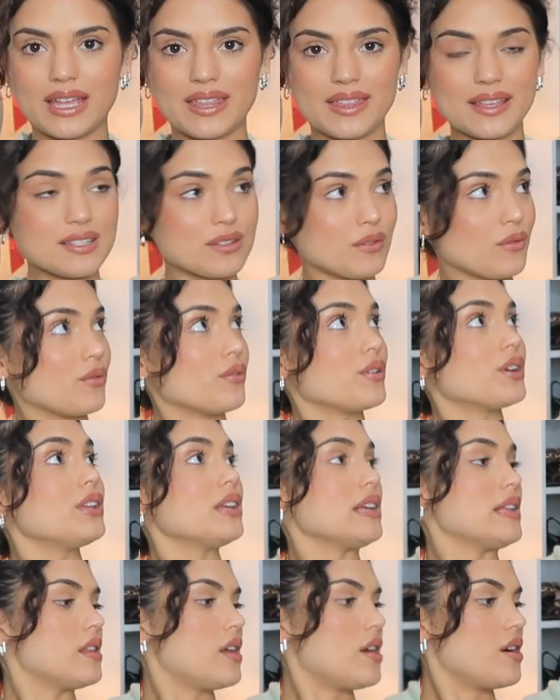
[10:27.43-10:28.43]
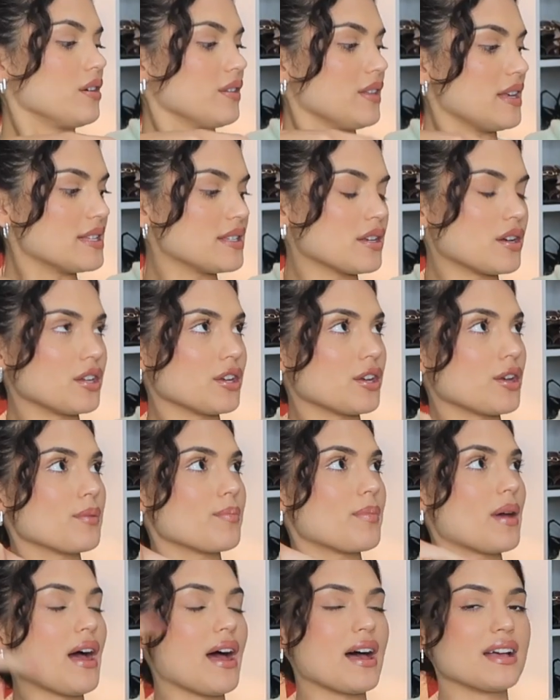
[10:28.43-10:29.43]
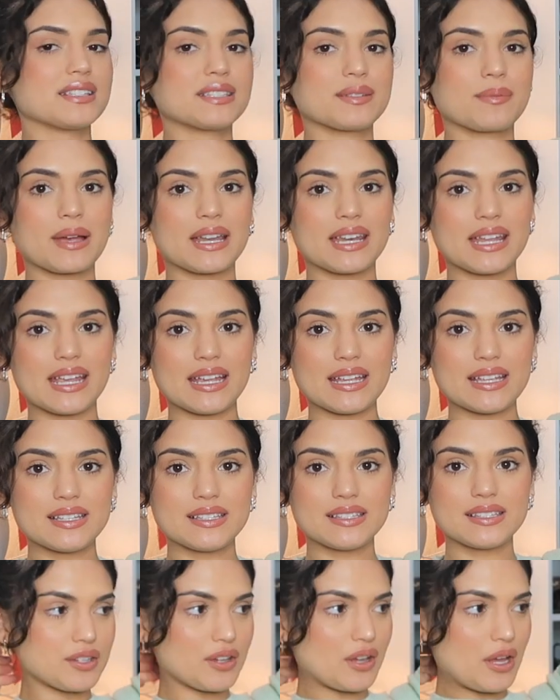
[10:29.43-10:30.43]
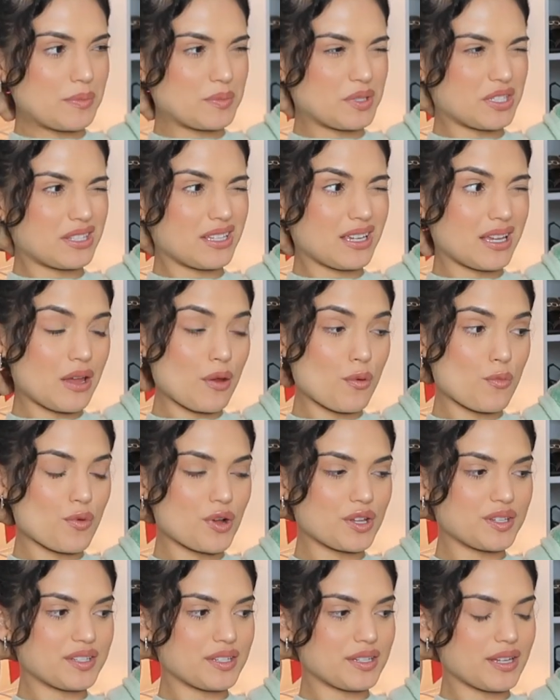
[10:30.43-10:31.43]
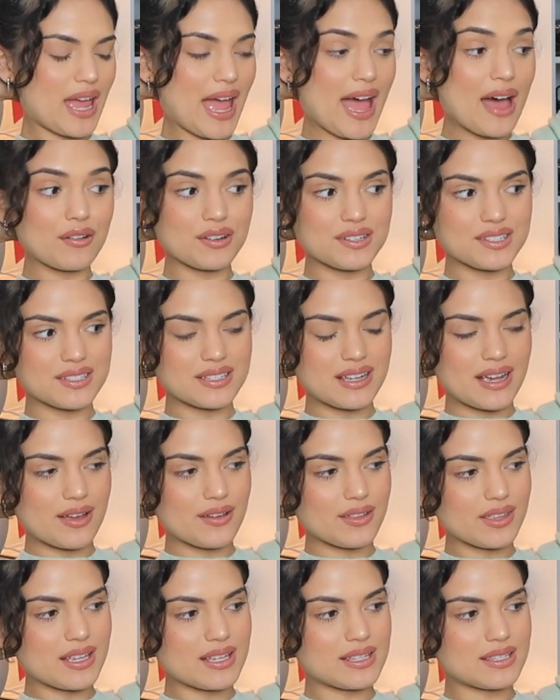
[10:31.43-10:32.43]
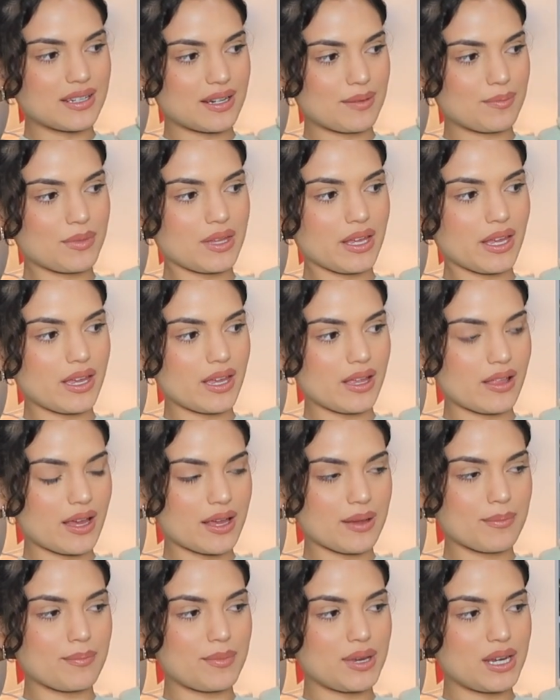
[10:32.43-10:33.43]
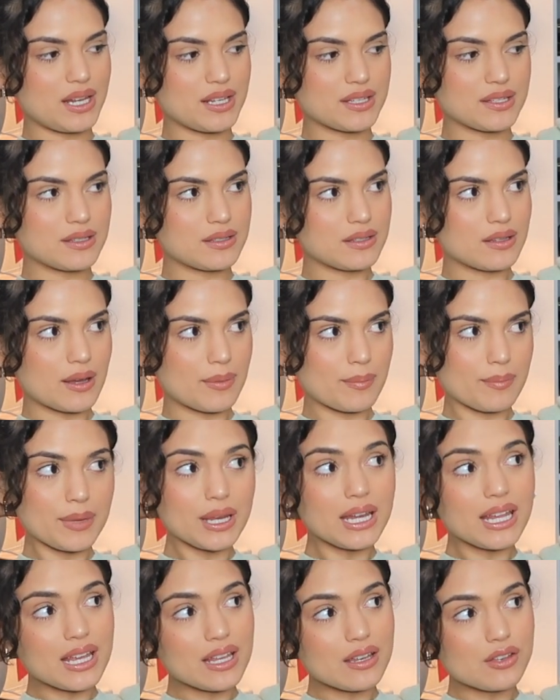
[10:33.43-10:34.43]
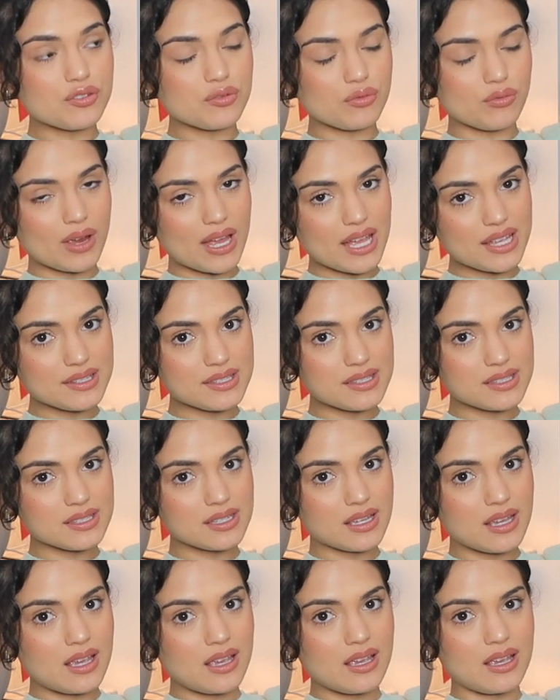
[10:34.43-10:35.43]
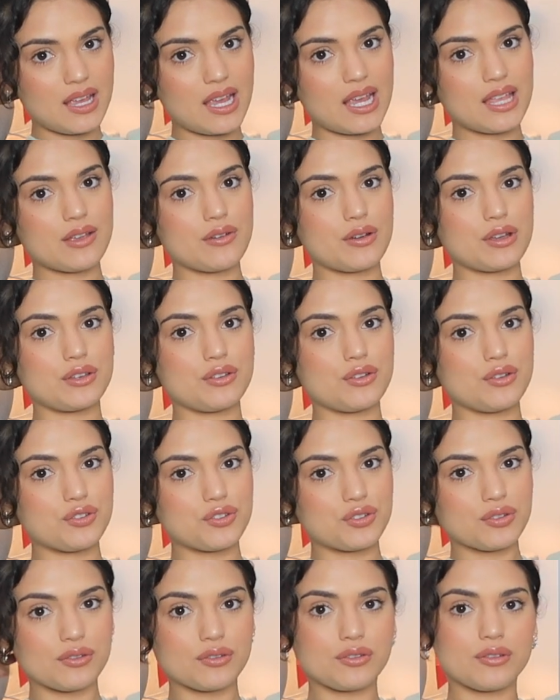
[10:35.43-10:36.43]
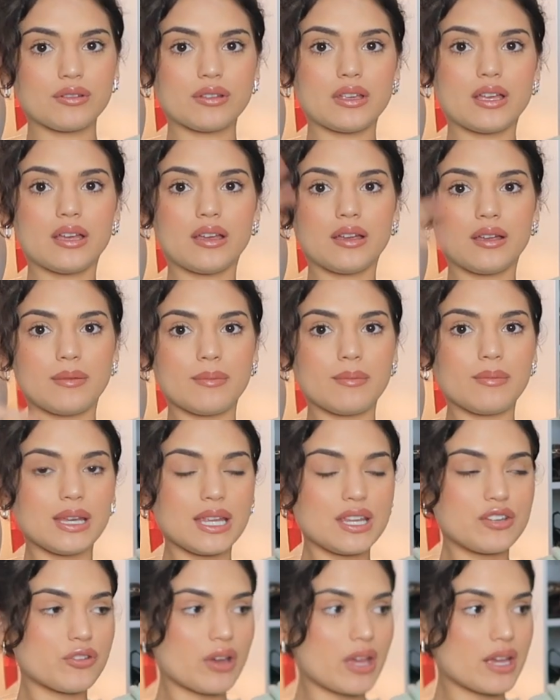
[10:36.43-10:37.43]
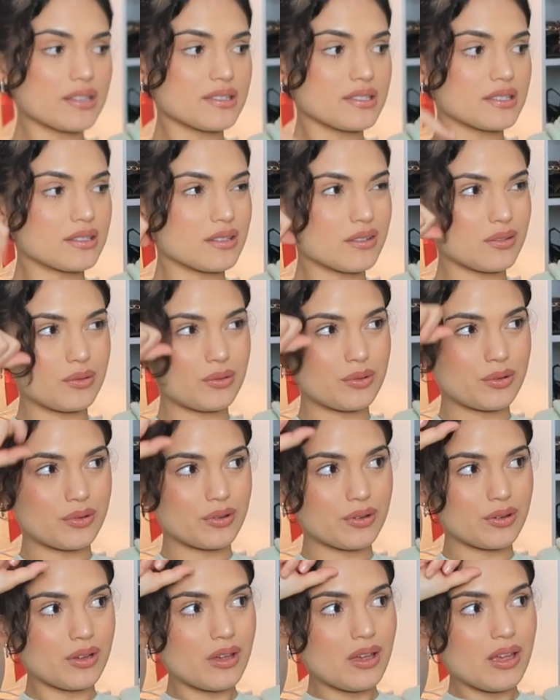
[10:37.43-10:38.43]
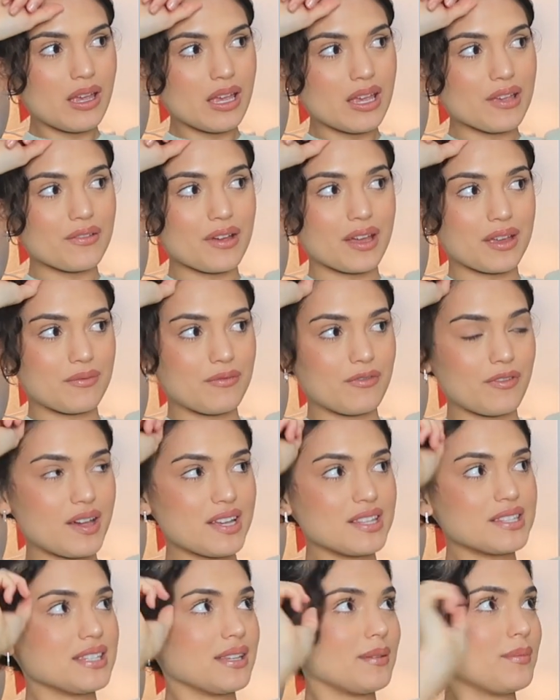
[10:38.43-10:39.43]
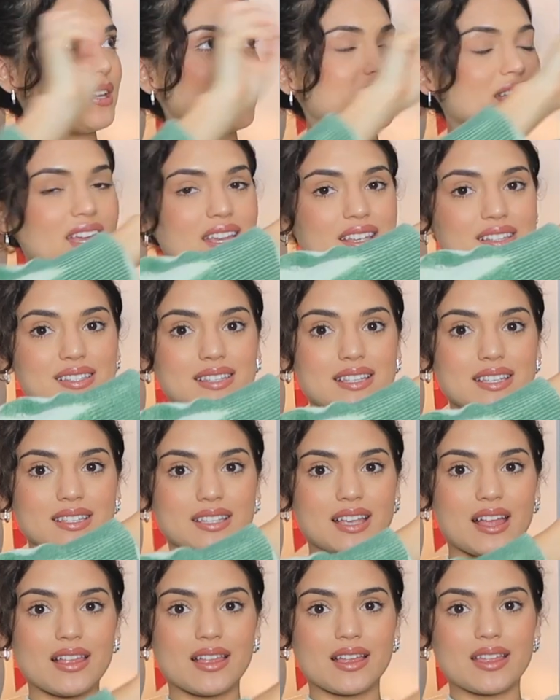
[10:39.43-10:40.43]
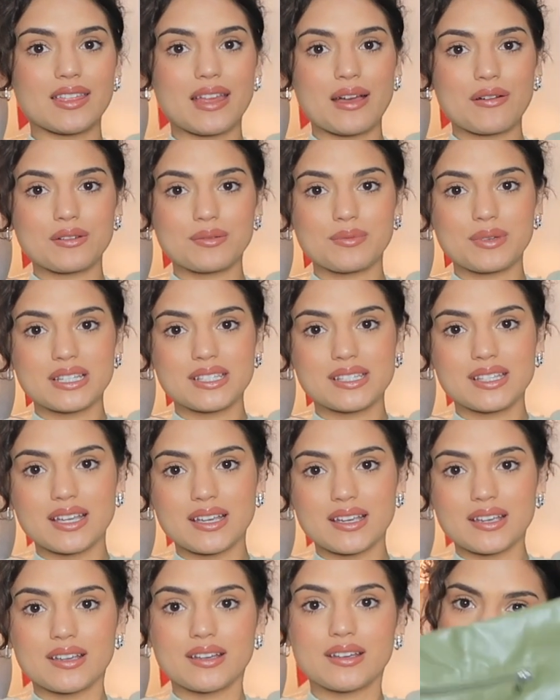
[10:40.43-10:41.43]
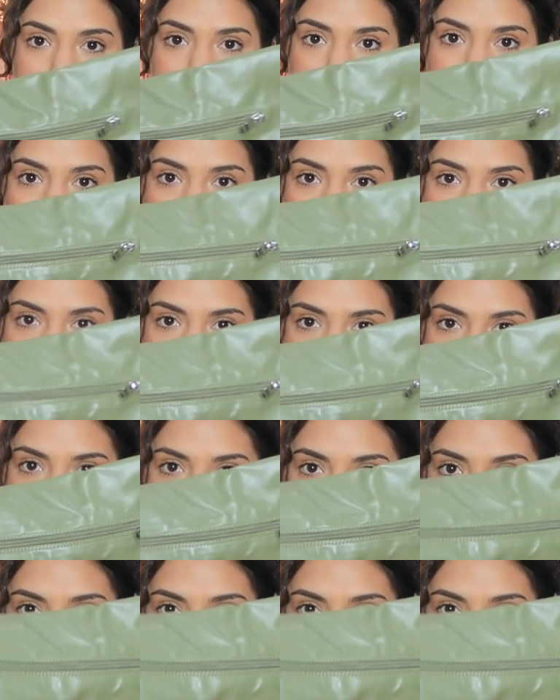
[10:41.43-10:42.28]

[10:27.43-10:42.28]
And these are really long. These are gonna go past my knees. So I'm just thinking how to style these, and I'm thinking like a mini dress, either a neutral mini dress, or if I can find something that is this color, that would be sick. Look at that.